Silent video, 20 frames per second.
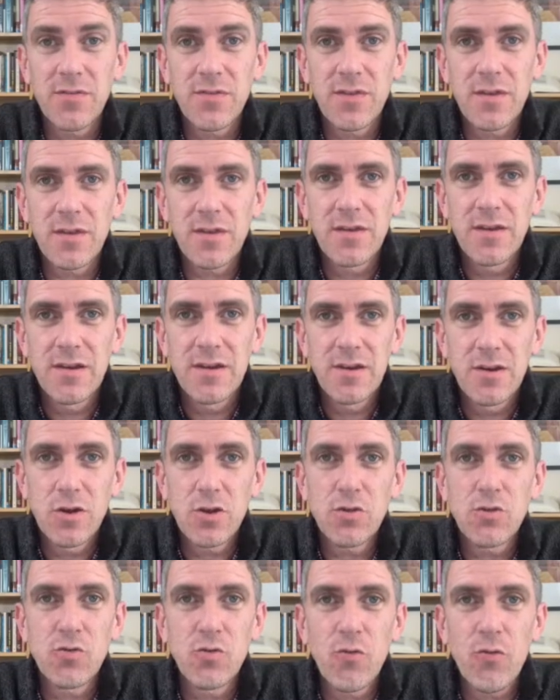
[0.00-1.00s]
the
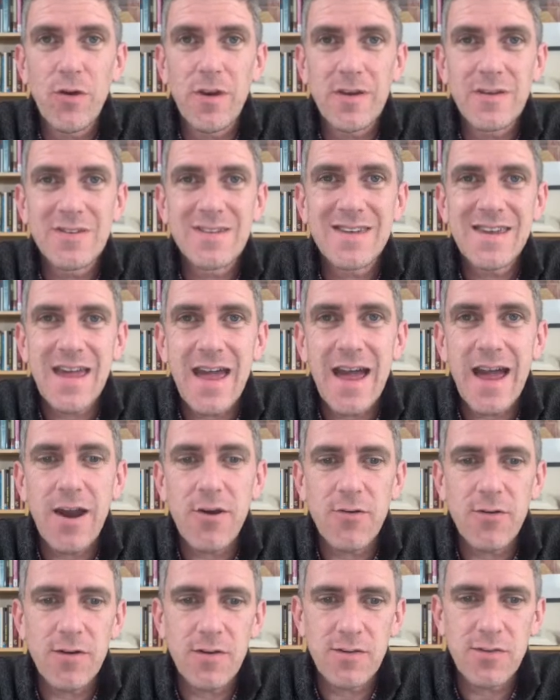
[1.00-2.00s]
glorious
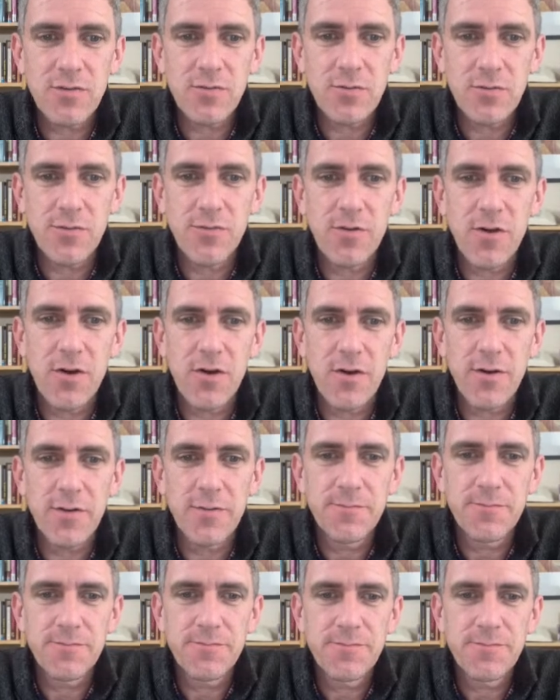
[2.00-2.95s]
character of God.